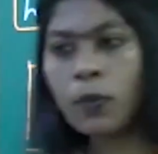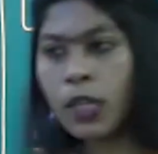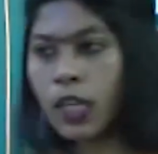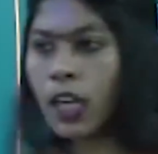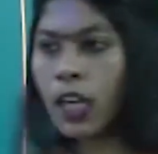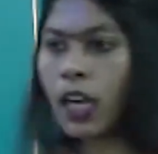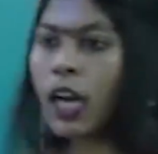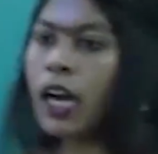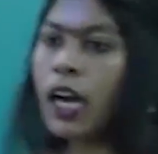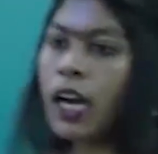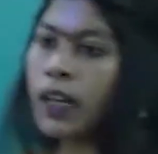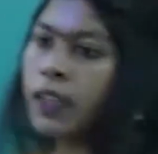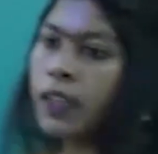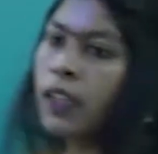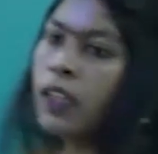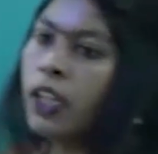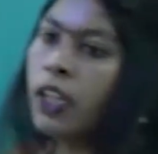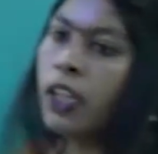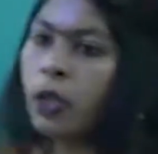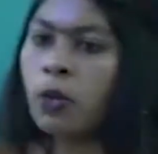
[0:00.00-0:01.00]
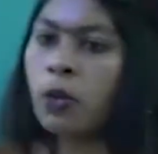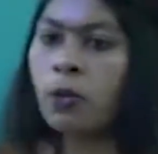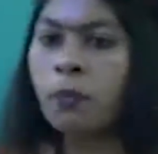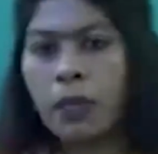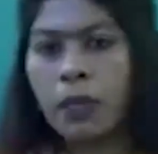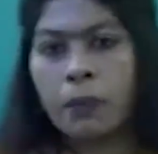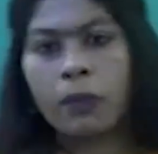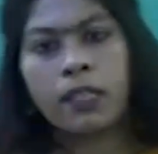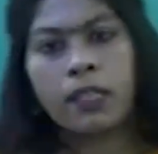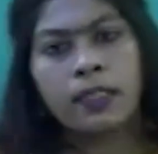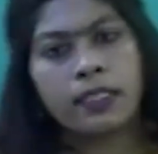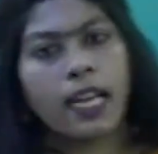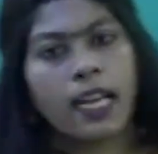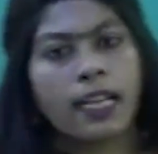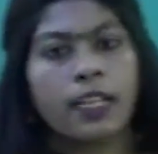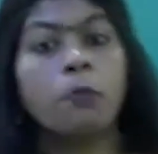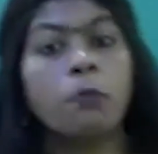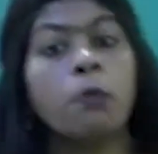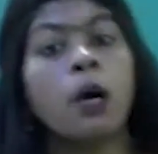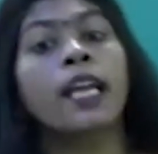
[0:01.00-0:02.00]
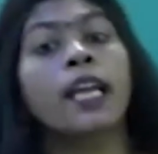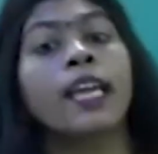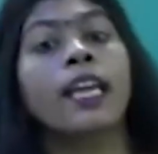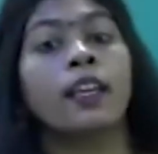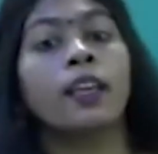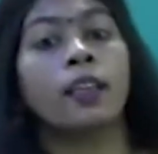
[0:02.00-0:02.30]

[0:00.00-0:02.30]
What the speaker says: hard. People started mocking him.